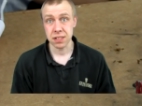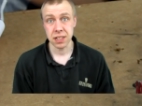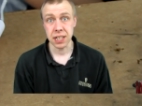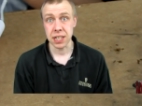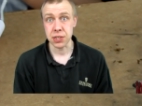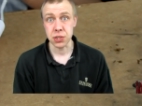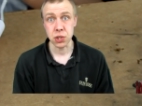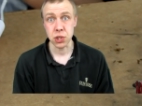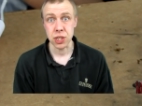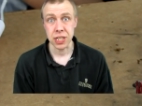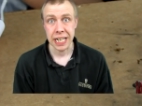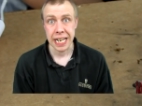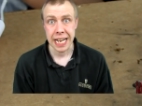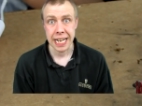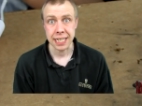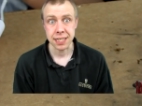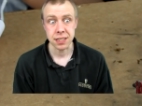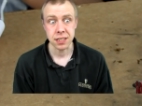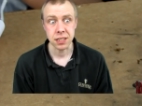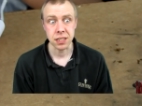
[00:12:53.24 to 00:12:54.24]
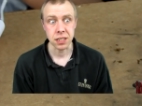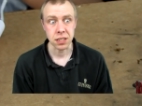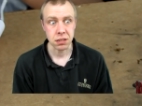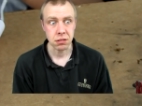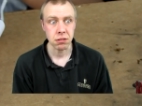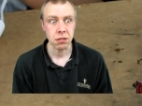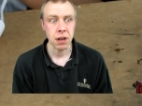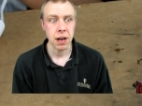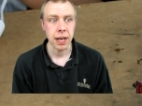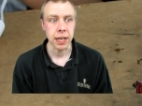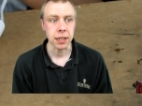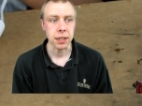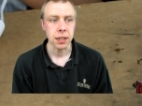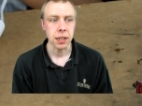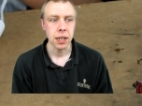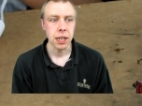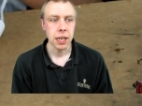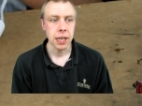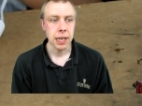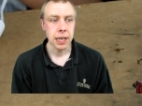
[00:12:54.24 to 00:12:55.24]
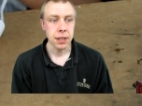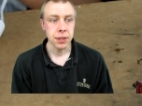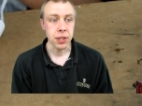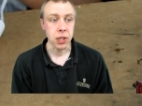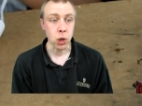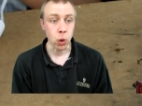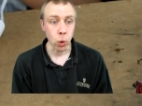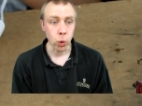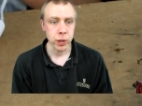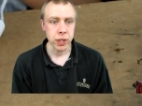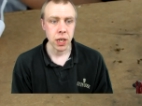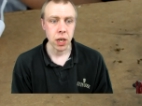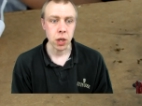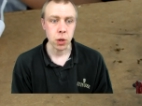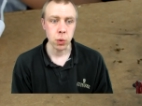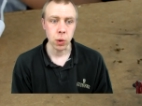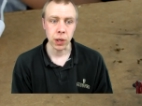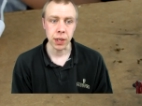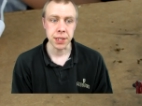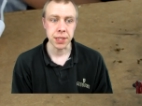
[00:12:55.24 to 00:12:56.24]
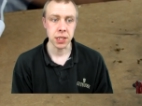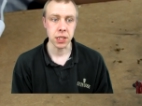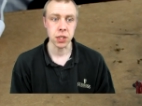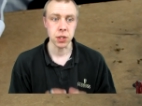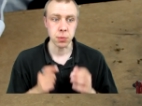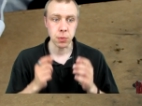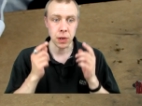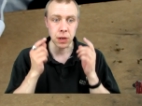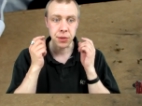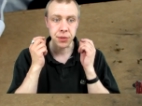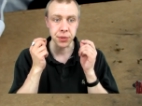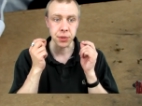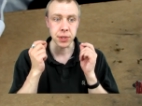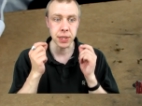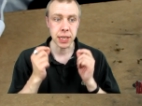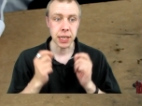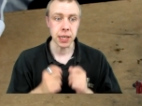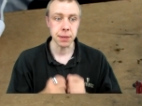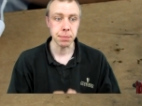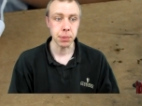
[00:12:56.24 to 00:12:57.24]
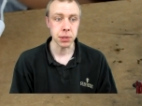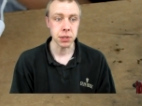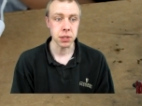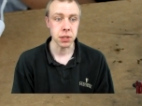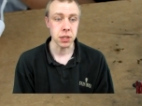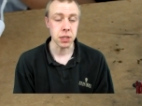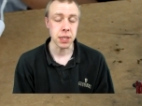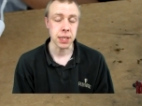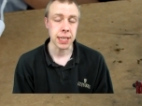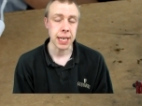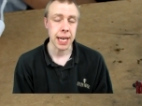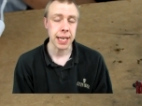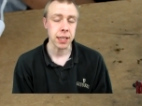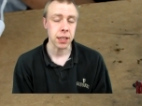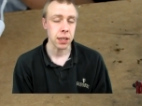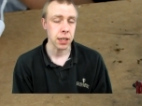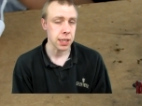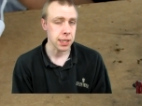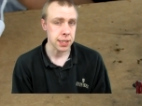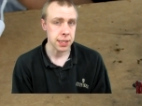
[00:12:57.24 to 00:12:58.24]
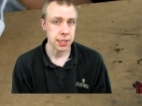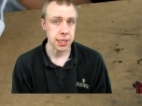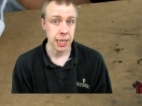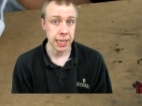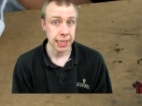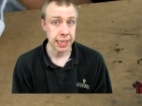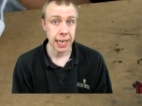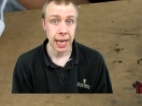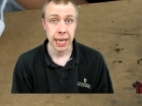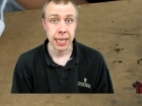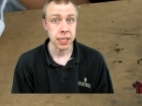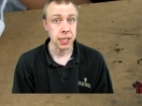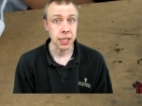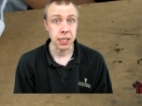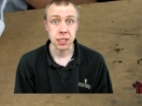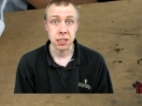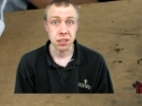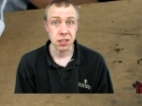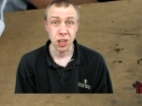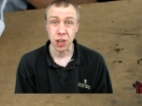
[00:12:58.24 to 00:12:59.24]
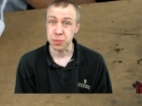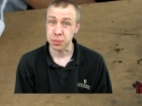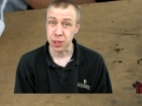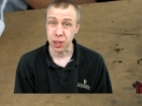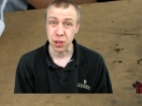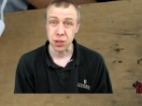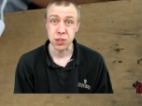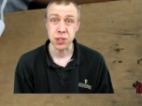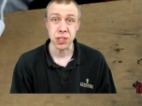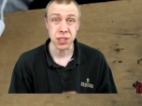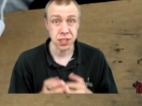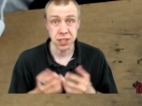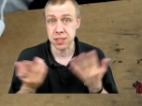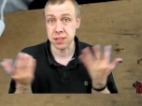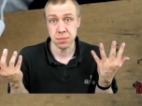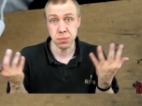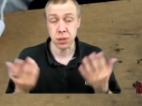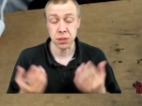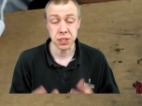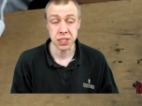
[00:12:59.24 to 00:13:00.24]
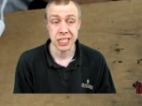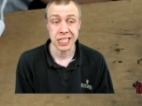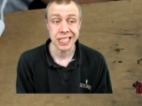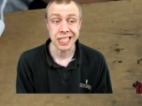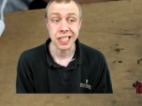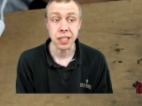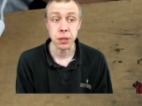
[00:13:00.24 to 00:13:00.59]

It just lasts. It's great. The audio quality as well through the earbuds that you get is, again, it's top notch. It's, well, CD